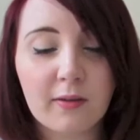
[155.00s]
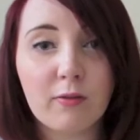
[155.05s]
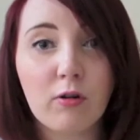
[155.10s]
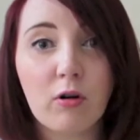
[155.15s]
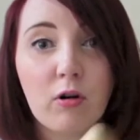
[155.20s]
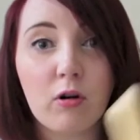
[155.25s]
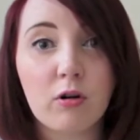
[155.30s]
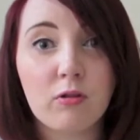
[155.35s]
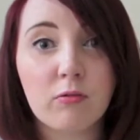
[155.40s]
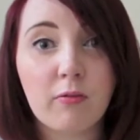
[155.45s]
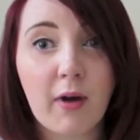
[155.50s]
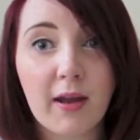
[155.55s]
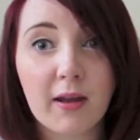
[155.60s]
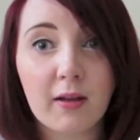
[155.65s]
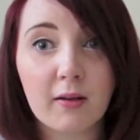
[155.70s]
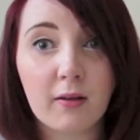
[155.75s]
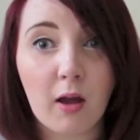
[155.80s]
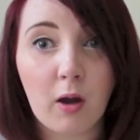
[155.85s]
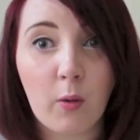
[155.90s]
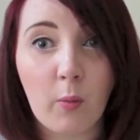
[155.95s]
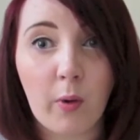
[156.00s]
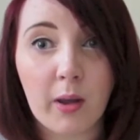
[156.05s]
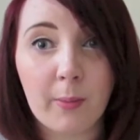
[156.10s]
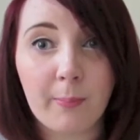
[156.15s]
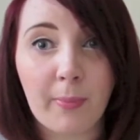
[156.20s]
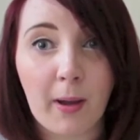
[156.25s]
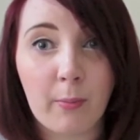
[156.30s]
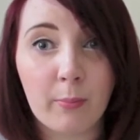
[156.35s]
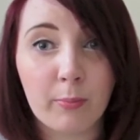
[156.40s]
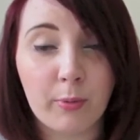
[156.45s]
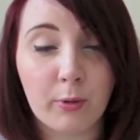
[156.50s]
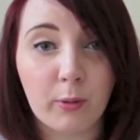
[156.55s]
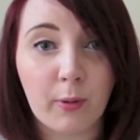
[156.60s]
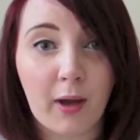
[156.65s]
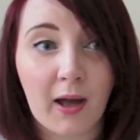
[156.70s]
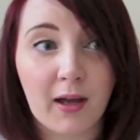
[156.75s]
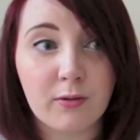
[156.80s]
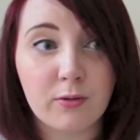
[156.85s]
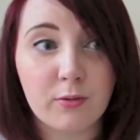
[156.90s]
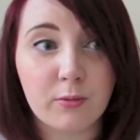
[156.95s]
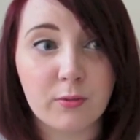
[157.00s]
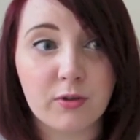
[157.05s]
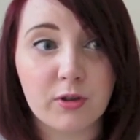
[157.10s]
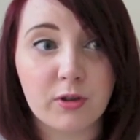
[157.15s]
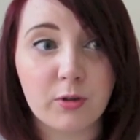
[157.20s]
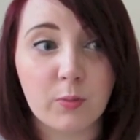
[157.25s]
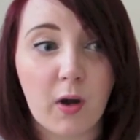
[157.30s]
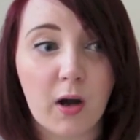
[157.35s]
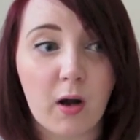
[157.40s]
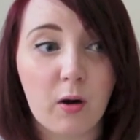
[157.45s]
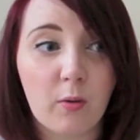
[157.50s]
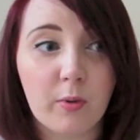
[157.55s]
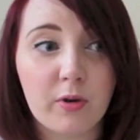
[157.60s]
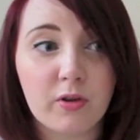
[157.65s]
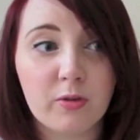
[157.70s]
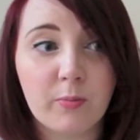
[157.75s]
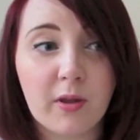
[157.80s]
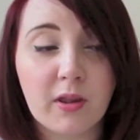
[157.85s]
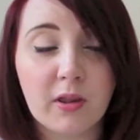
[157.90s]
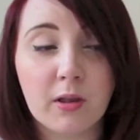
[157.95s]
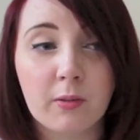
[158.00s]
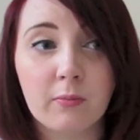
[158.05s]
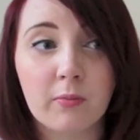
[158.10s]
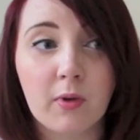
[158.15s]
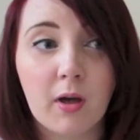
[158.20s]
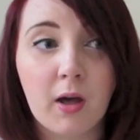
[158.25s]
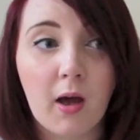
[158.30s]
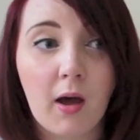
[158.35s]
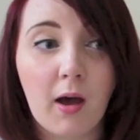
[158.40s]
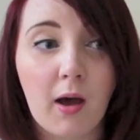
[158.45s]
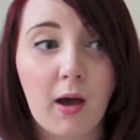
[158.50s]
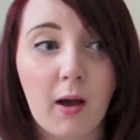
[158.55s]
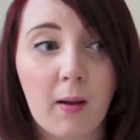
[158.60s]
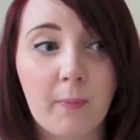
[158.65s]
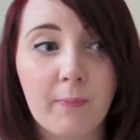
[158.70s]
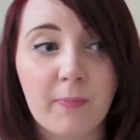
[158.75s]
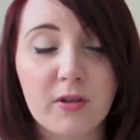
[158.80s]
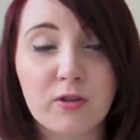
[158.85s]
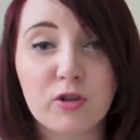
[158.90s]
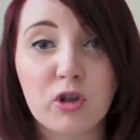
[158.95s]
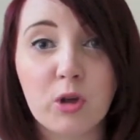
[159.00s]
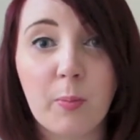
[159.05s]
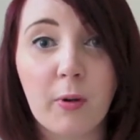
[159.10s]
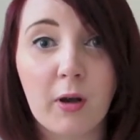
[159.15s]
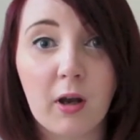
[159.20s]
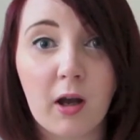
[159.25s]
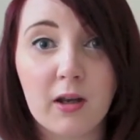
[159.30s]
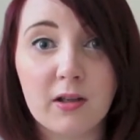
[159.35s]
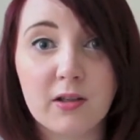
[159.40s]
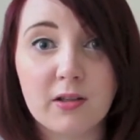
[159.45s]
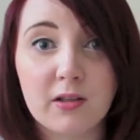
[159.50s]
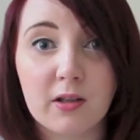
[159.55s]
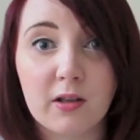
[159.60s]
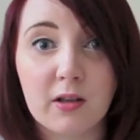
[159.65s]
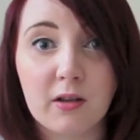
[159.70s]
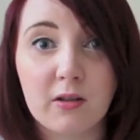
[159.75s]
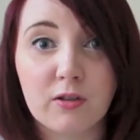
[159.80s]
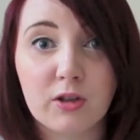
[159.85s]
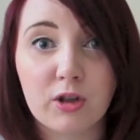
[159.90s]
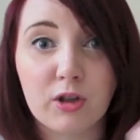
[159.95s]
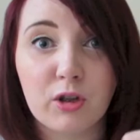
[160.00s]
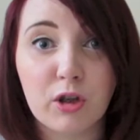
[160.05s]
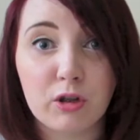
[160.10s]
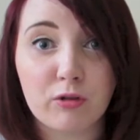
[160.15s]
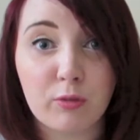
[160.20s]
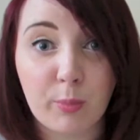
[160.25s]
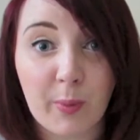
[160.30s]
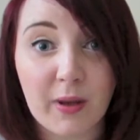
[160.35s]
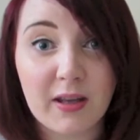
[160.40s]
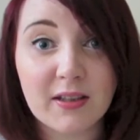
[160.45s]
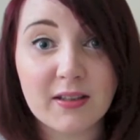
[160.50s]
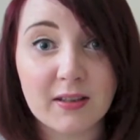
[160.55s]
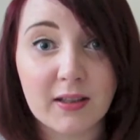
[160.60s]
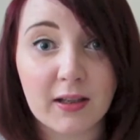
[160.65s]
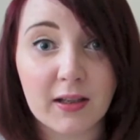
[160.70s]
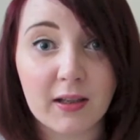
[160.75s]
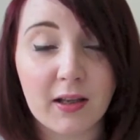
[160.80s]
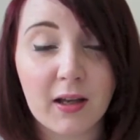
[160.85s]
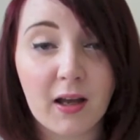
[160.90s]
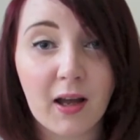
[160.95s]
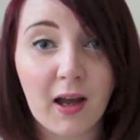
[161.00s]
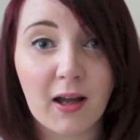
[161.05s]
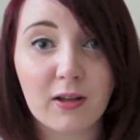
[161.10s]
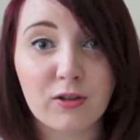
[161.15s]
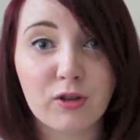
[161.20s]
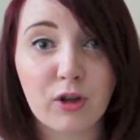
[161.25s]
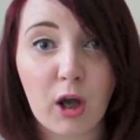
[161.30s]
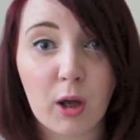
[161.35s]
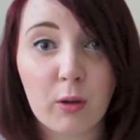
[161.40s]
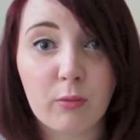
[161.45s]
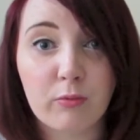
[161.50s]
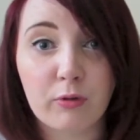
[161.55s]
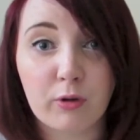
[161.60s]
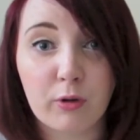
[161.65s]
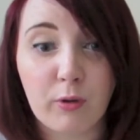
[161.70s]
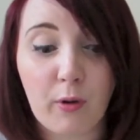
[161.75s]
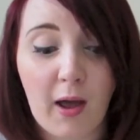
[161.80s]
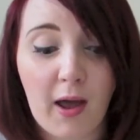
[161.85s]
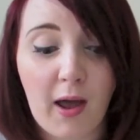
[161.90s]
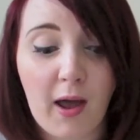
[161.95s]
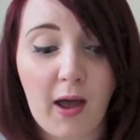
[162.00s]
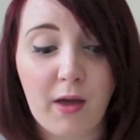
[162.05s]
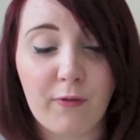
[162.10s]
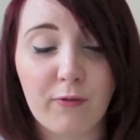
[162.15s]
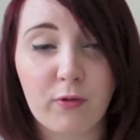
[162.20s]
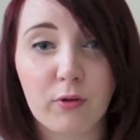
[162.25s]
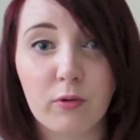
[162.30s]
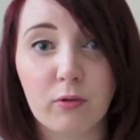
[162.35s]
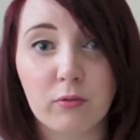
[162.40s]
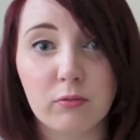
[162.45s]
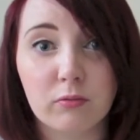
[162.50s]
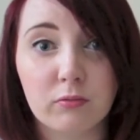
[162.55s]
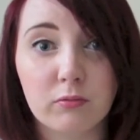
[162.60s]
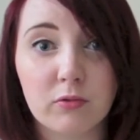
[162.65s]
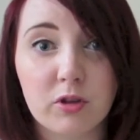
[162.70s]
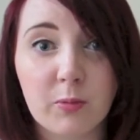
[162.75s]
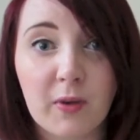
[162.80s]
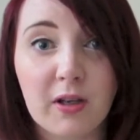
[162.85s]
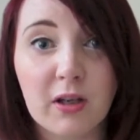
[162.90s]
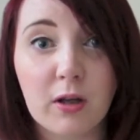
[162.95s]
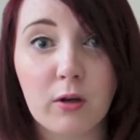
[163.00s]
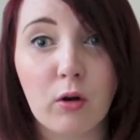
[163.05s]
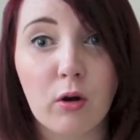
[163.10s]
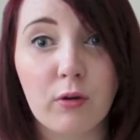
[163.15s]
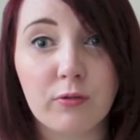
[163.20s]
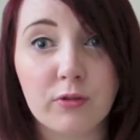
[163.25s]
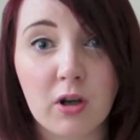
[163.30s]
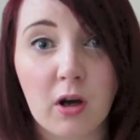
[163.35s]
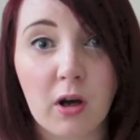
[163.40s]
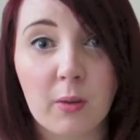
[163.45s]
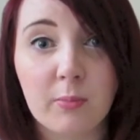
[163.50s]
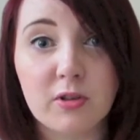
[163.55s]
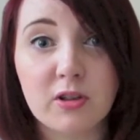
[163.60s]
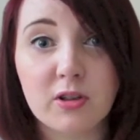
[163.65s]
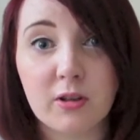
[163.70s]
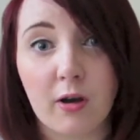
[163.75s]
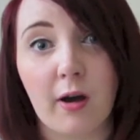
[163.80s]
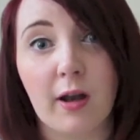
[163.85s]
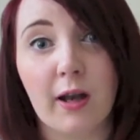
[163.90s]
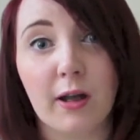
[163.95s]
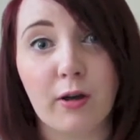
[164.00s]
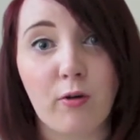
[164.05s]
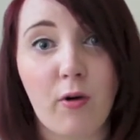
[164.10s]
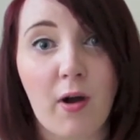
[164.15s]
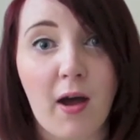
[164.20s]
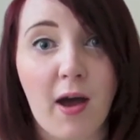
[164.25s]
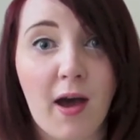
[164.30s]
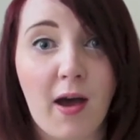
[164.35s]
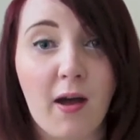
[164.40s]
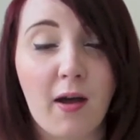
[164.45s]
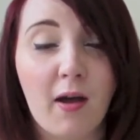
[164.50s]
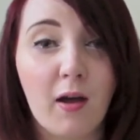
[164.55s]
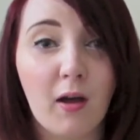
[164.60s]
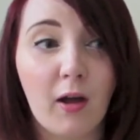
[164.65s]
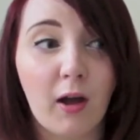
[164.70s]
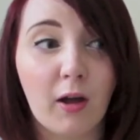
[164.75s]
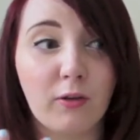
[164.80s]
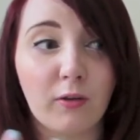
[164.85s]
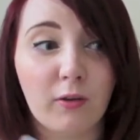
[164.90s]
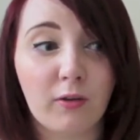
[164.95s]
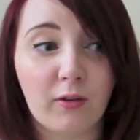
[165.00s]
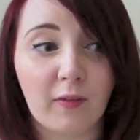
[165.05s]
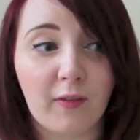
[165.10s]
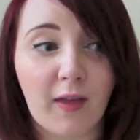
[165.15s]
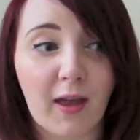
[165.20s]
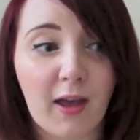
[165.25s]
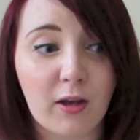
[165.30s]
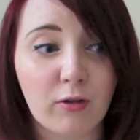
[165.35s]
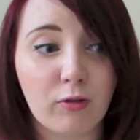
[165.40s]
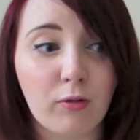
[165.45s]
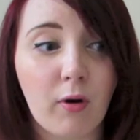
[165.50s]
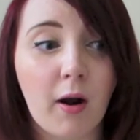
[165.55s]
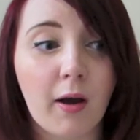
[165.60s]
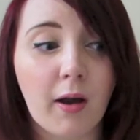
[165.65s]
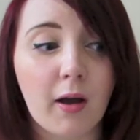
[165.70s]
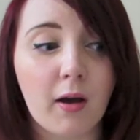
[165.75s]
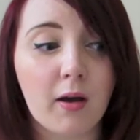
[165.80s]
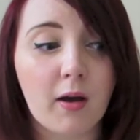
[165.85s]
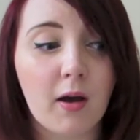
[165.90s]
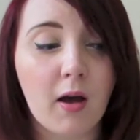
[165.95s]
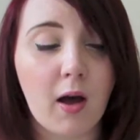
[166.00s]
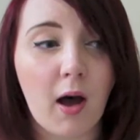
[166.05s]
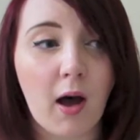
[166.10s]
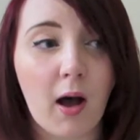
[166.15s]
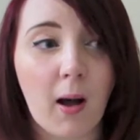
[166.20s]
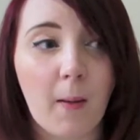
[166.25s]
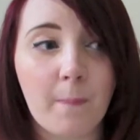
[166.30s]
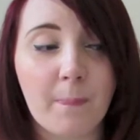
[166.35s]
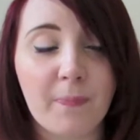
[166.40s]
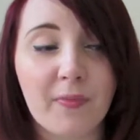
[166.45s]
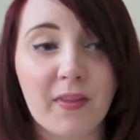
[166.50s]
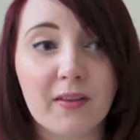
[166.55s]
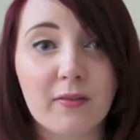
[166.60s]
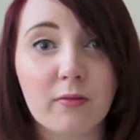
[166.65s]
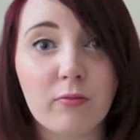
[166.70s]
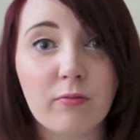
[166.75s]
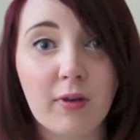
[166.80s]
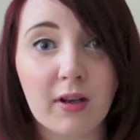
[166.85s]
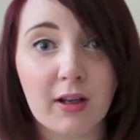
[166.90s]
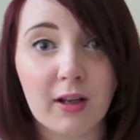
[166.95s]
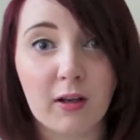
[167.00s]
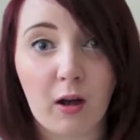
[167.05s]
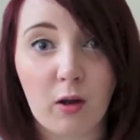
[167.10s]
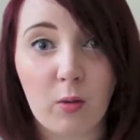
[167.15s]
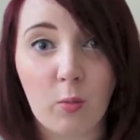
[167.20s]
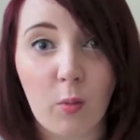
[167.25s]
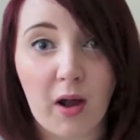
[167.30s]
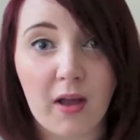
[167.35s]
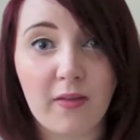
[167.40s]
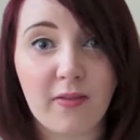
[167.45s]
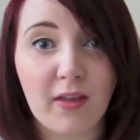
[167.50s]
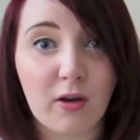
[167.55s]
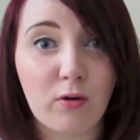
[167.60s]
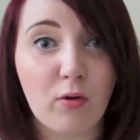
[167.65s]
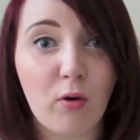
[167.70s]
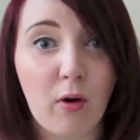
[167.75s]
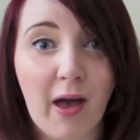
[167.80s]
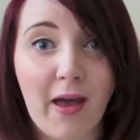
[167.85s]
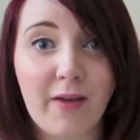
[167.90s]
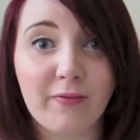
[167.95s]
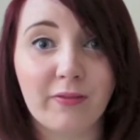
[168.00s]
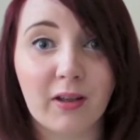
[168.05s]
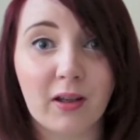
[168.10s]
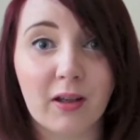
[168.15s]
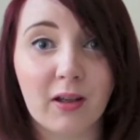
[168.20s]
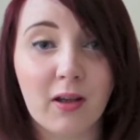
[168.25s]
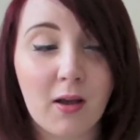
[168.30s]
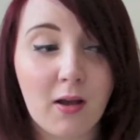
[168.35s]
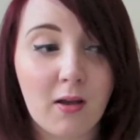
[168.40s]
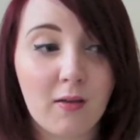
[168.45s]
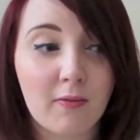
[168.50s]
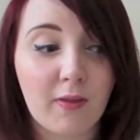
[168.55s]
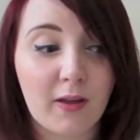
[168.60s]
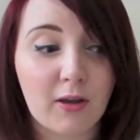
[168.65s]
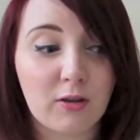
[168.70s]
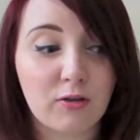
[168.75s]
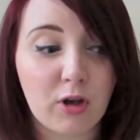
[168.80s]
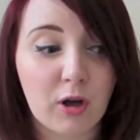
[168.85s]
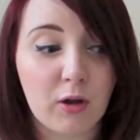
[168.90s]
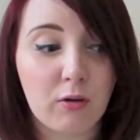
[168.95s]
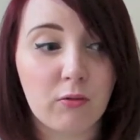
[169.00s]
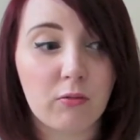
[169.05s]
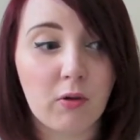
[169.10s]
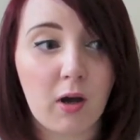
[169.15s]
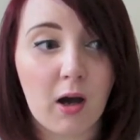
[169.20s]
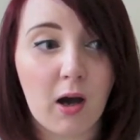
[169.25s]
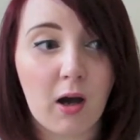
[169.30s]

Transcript: have got great lightweight bamboo handles as well, which make them super light to use repeatedly and to comb through your hair if you're spending a lot of time styling your hair and using the hairdryer. These are really lightweight, they're not heavy, they don't